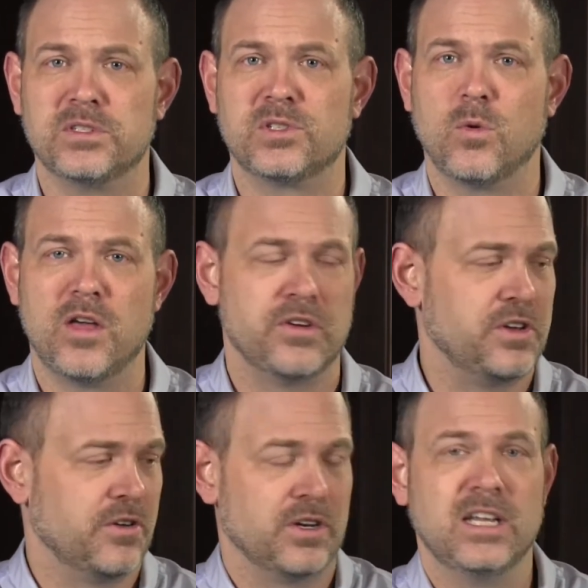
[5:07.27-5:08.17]
So whether
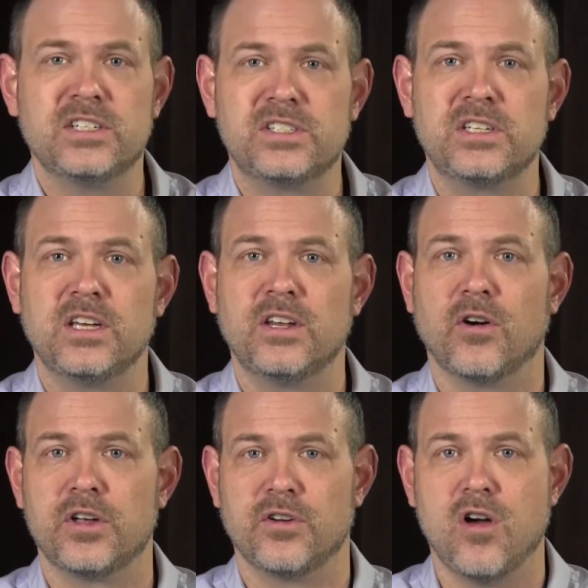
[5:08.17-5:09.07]
you're enlisted
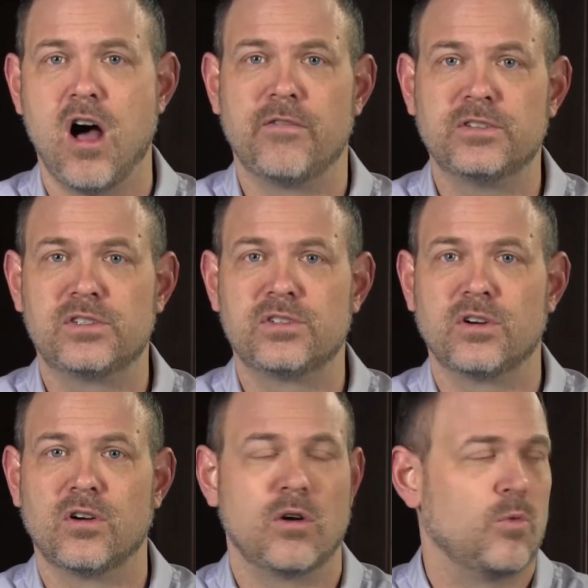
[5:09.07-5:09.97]
or you're an
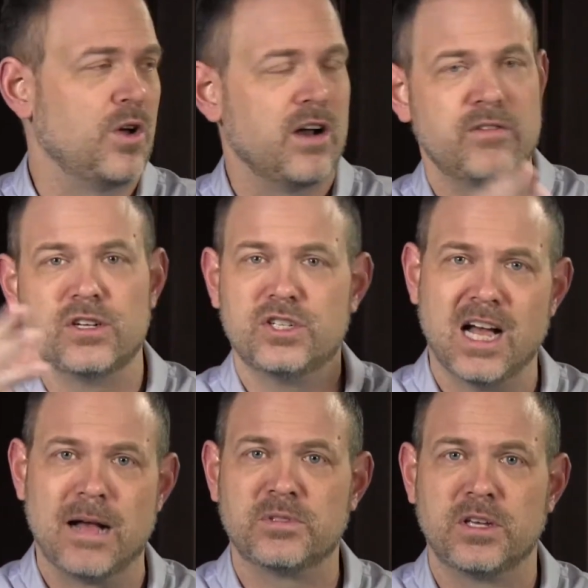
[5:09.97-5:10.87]
officer or whatever your
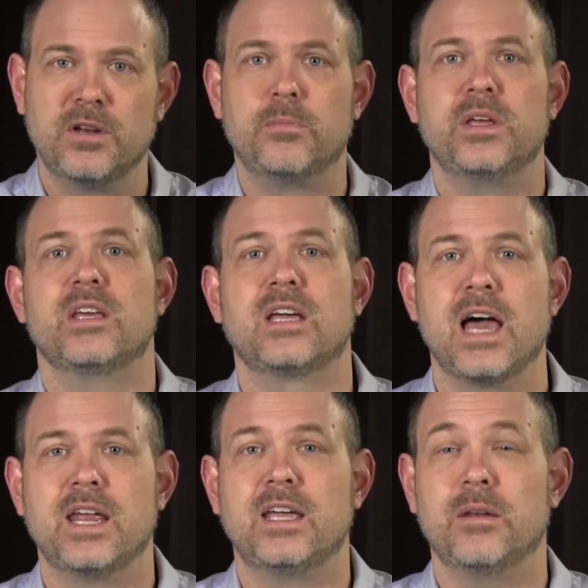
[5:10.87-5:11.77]
job's going to be, you
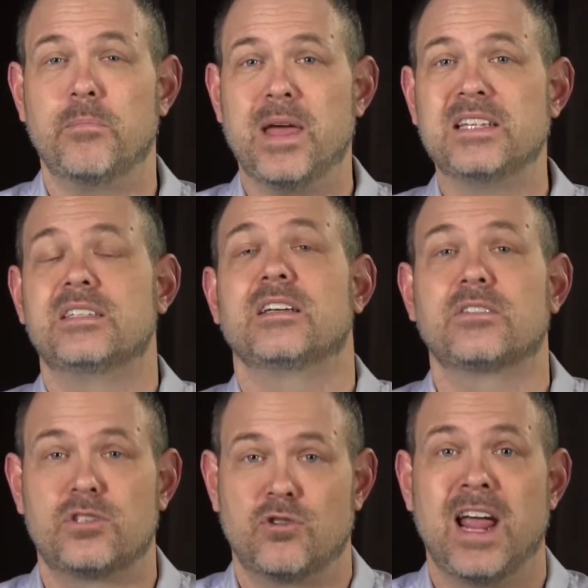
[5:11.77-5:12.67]
kind of get
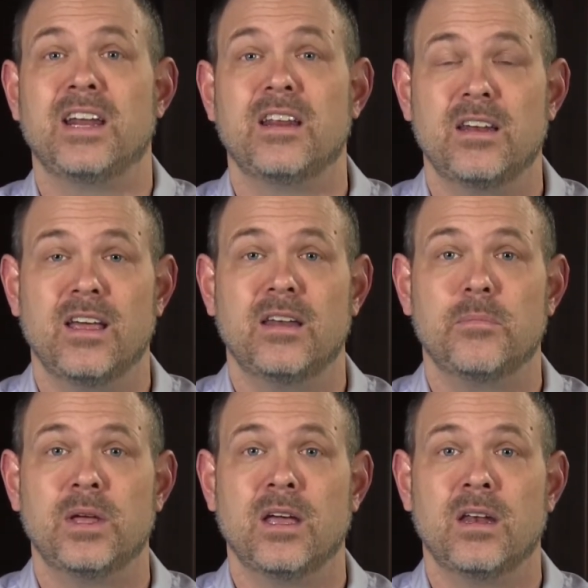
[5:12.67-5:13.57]
basic training
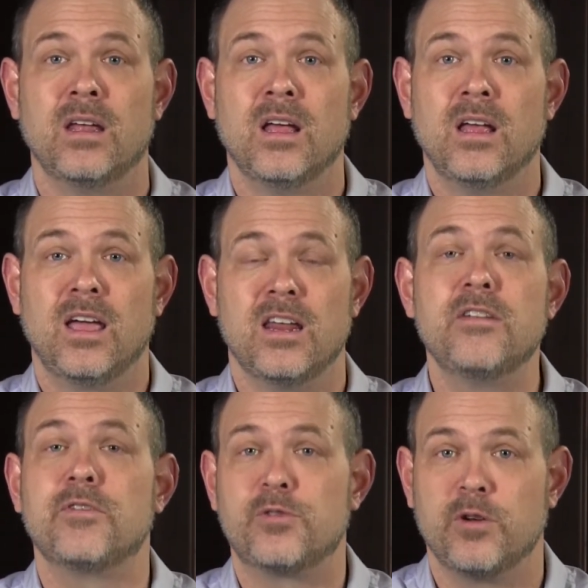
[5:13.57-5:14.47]
in being an
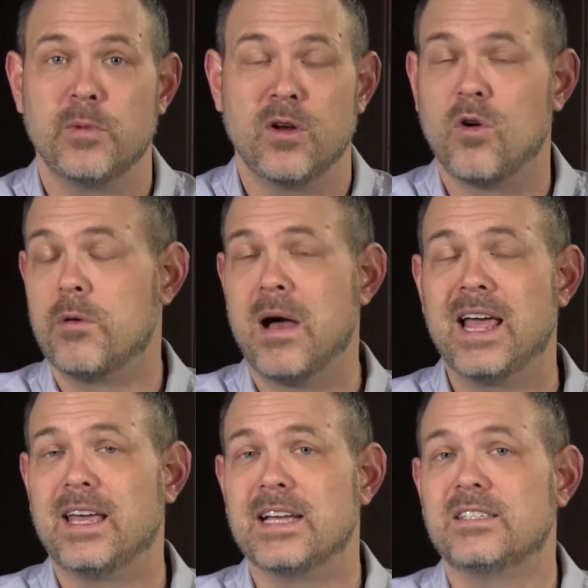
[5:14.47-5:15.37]
infantryman, or in
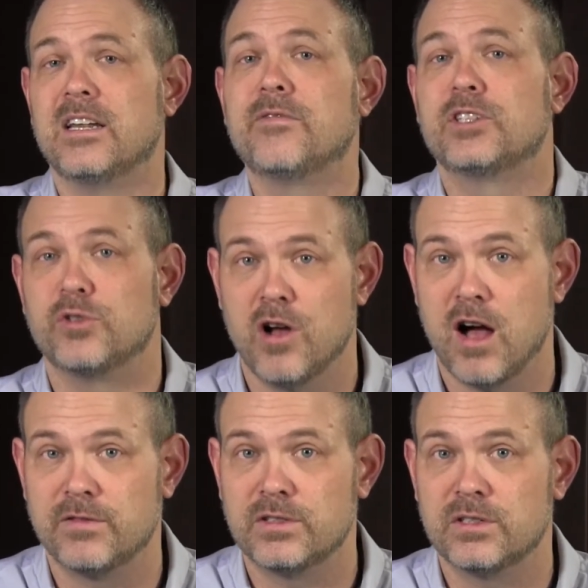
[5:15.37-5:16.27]
my case, an infantry
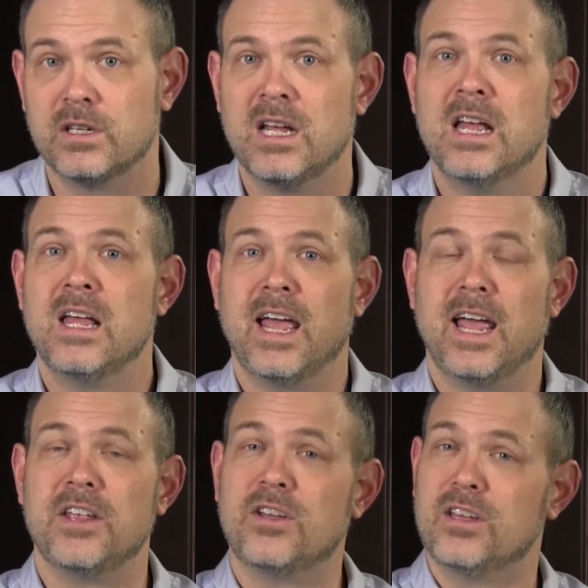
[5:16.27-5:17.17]
officer.
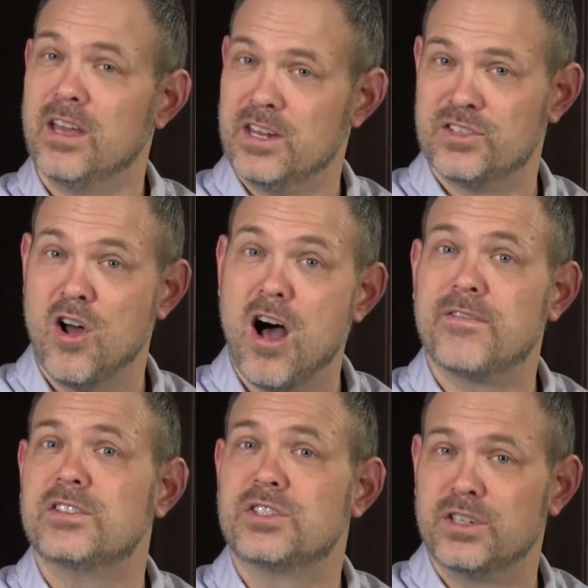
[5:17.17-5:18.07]
And as an
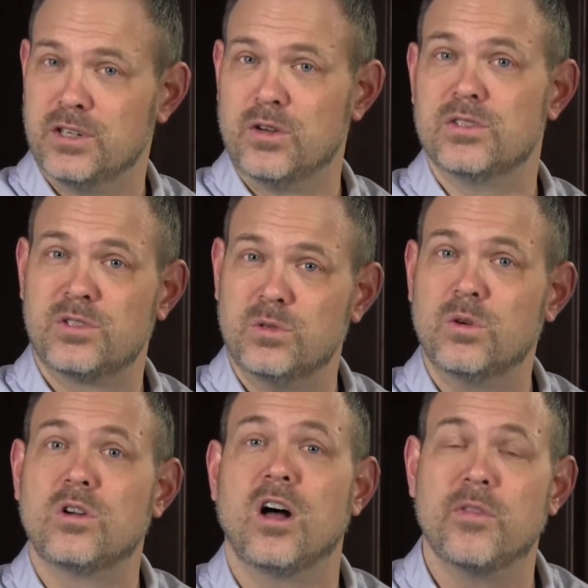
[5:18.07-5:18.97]
officer, you go to this
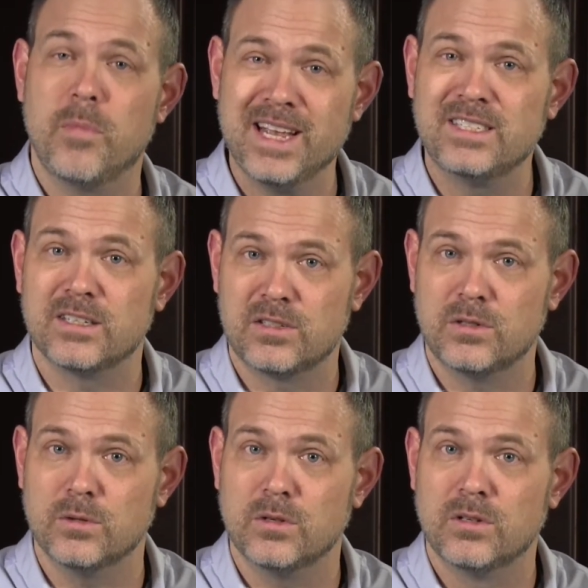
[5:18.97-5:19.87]
school called the Basic
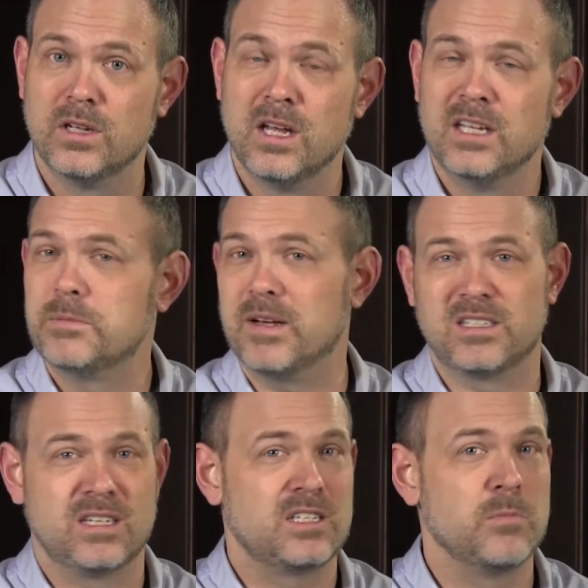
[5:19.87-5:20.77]
School. It's about
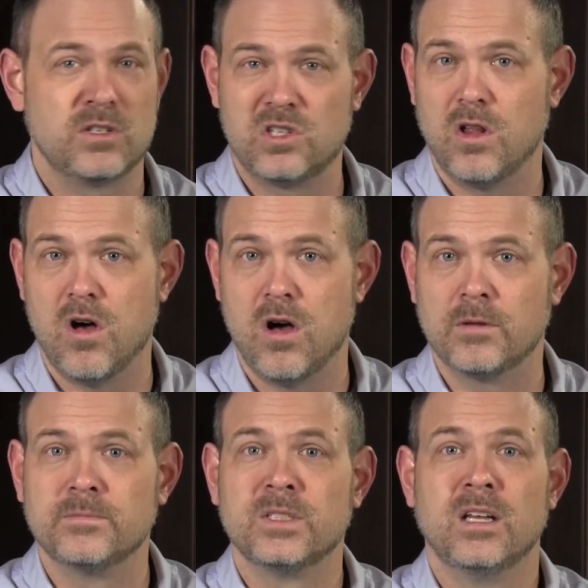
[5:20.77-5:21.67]
6 months
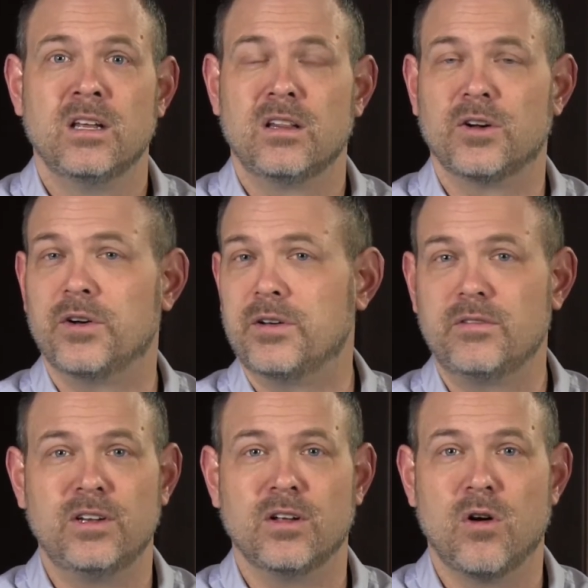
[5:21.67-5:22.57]
long. Learn,
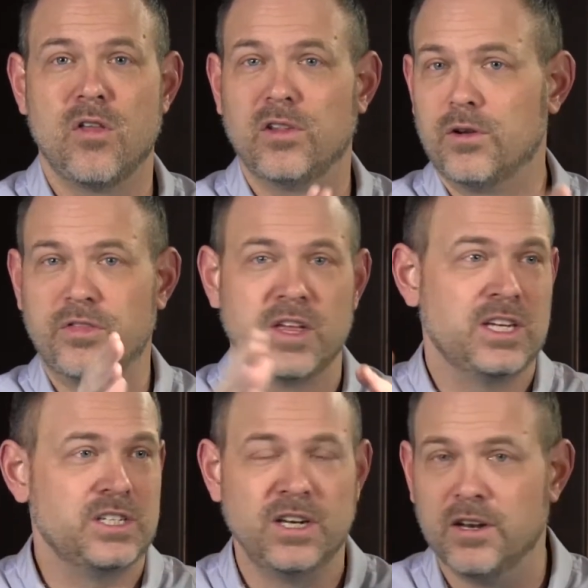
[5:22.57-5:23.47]
all the little
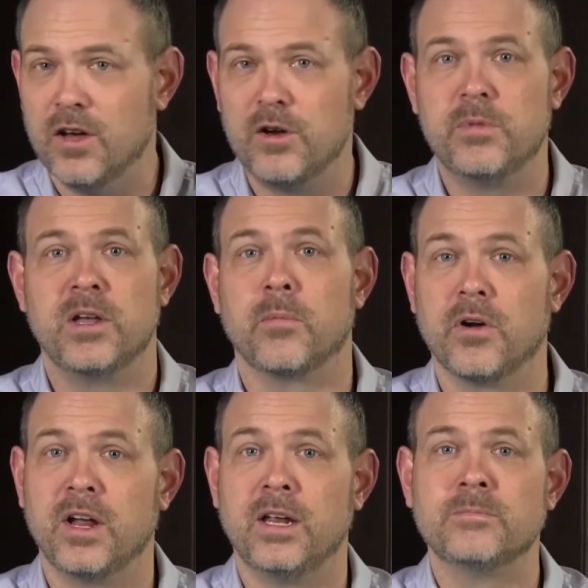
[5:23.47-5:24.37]
things you need to know to be a
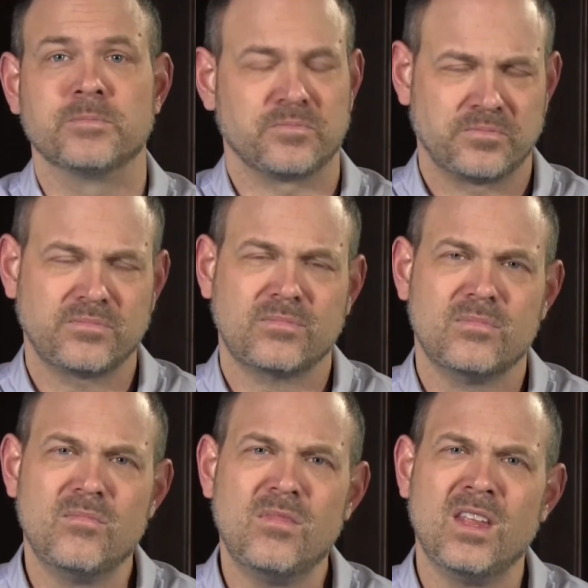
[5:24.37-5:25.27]
Marine.
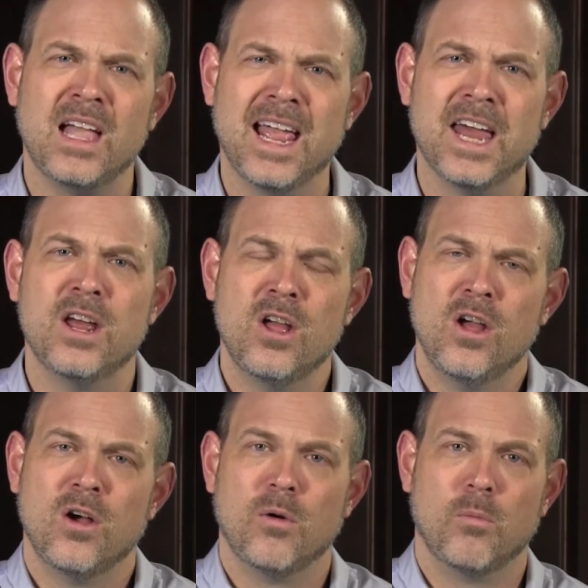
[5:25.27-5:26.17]
And
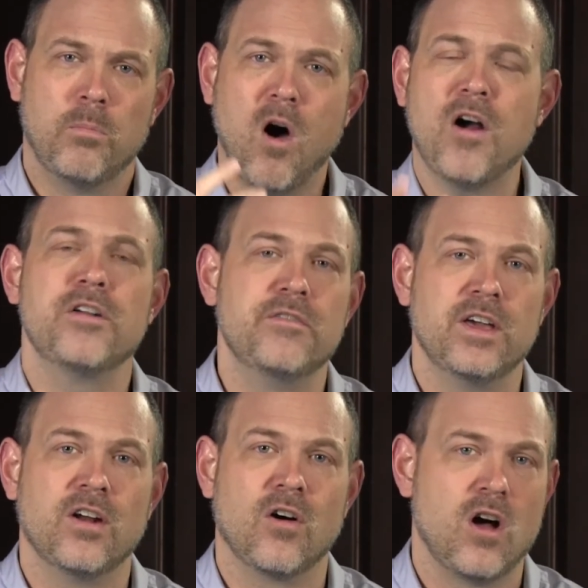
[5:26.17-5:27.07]
part of
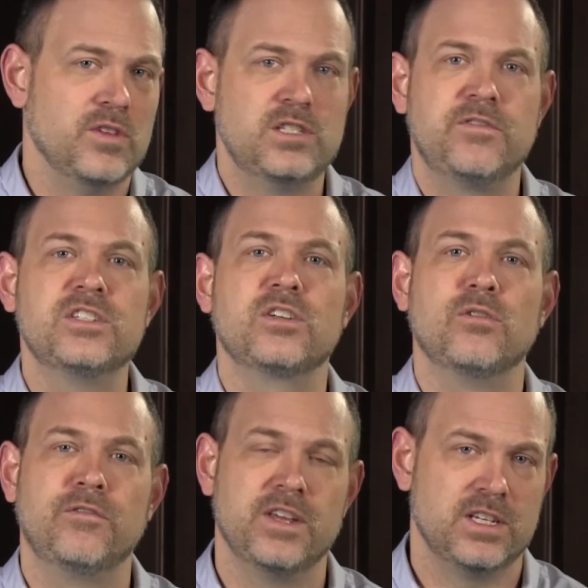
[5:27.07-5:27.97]
it are all these
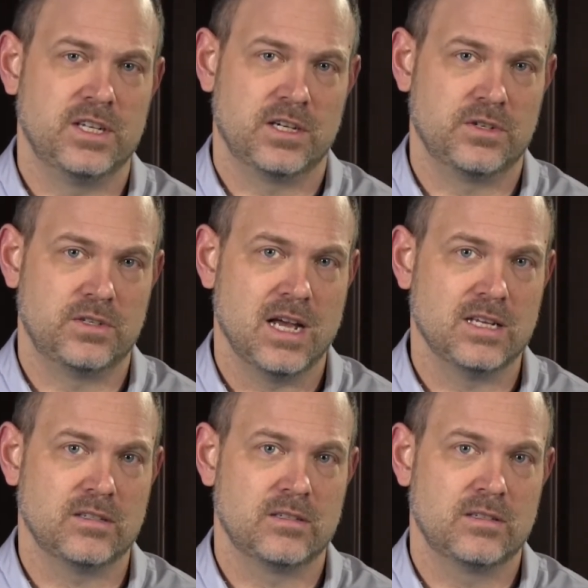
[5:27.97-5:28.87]
physical fitness
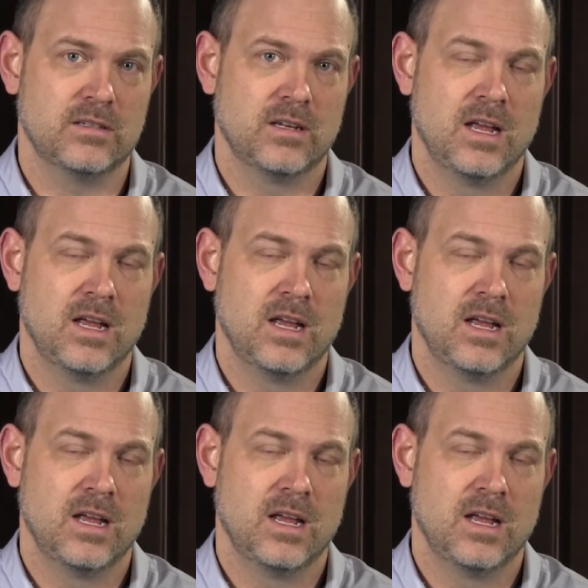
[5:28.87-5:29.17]
exercises.